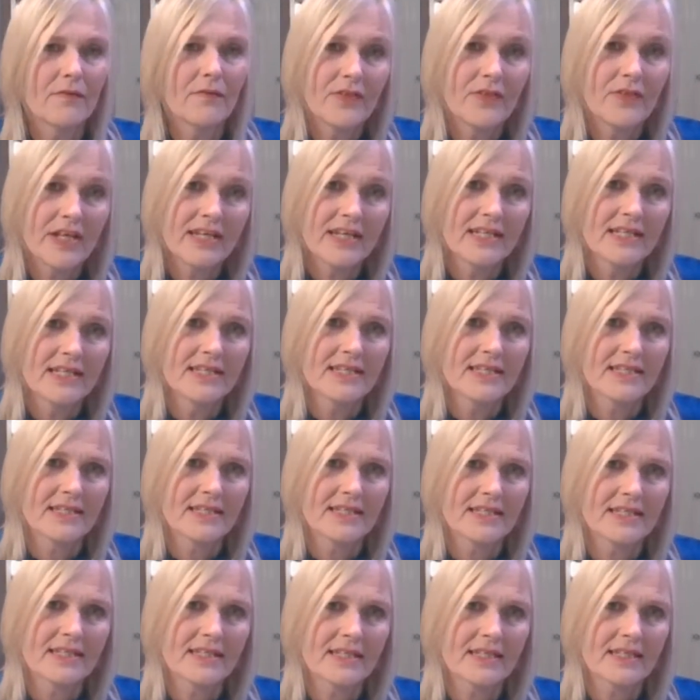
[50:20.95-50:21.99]
of
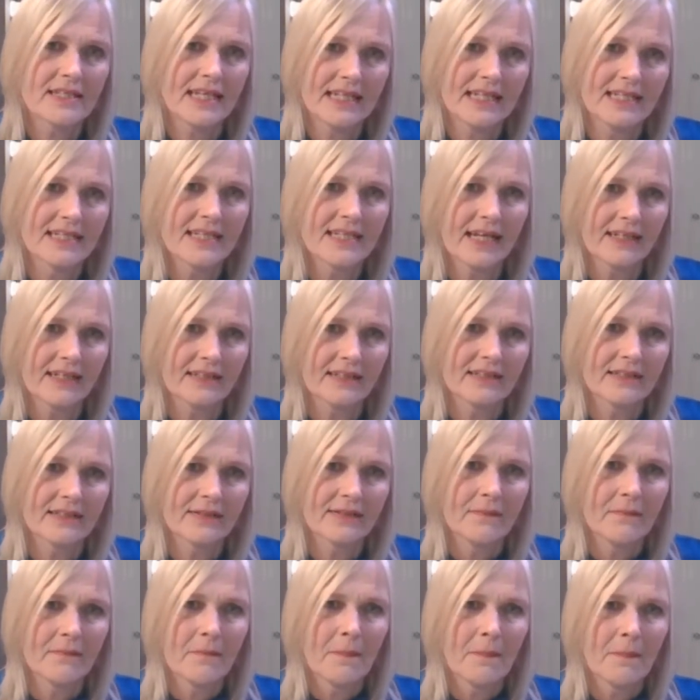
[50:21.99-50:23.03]
these
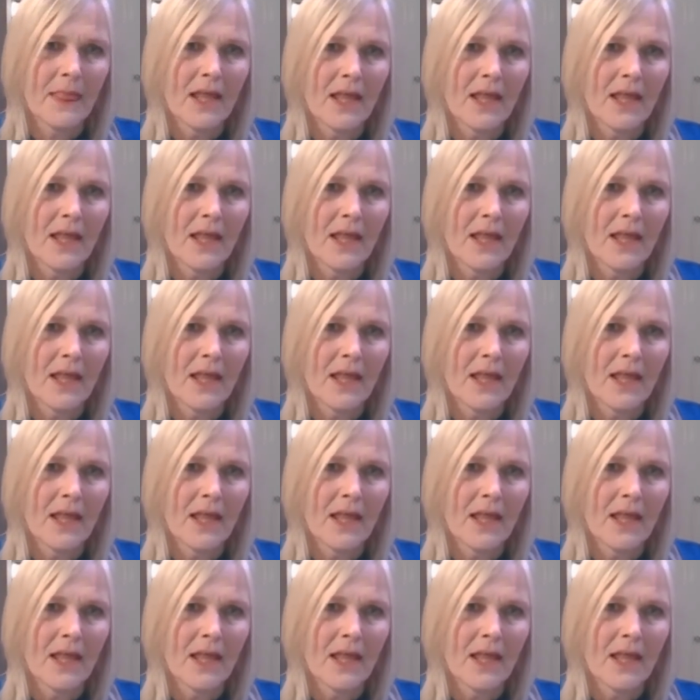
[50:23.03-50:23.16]
insects,